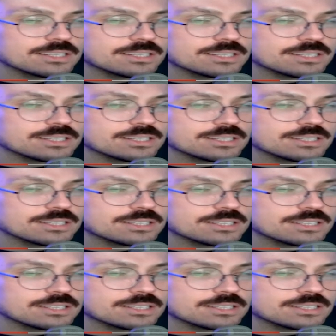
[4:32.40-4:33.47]

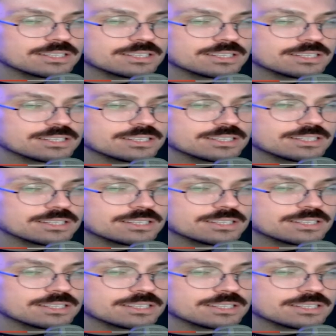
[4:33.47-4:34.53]

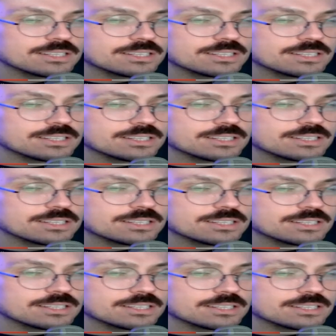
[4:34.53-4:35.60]

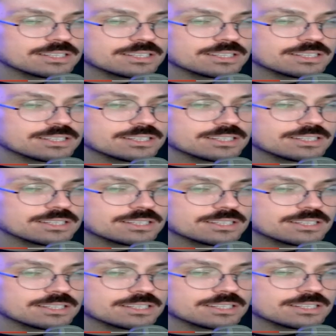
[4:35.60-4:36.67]

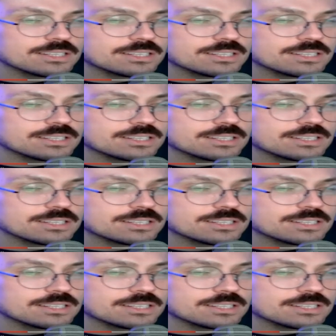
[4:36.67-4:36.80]
No words are spoken by the person on screen.